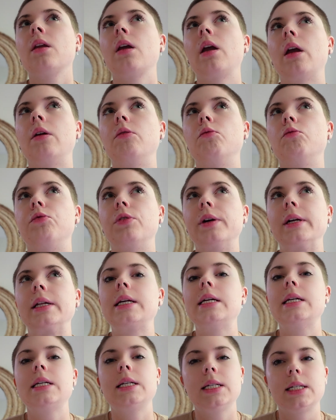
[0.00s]
It
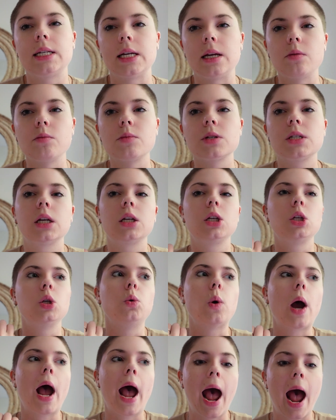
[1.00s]
really seems like you
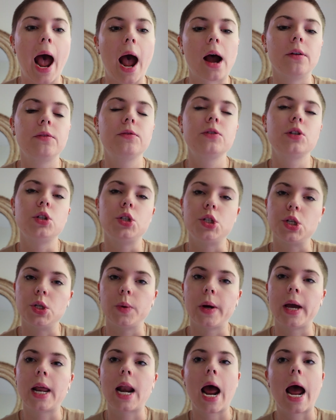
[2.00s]
have to do
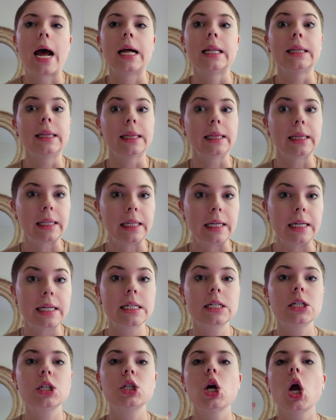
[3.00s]
it at
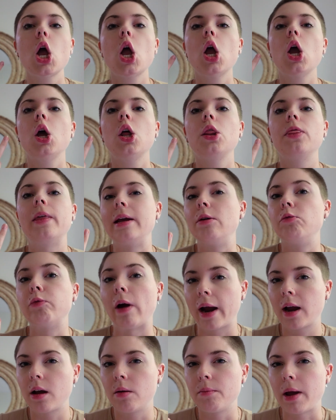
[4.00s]
least, they
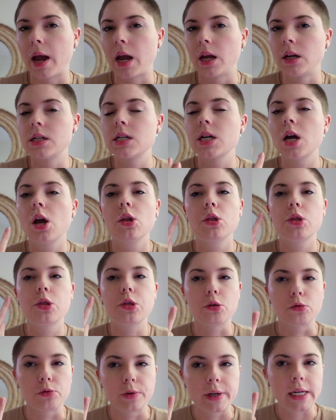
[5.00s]
recommend
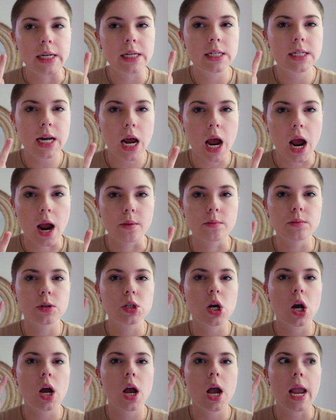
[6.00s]
3
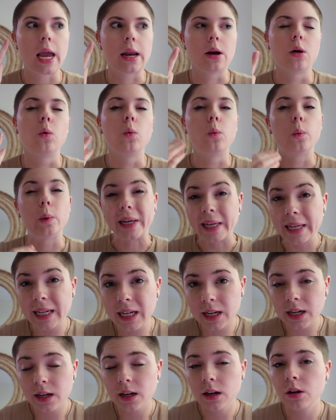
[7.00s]
times in a
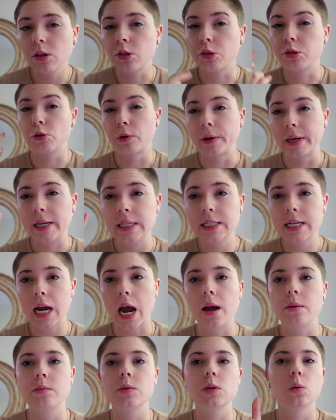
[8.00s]
week, 3
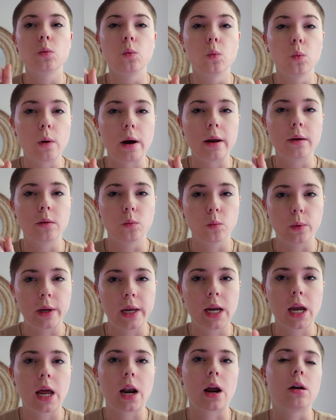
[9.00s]
times in 1
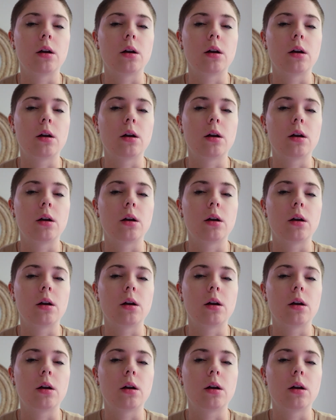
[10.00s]
week, and I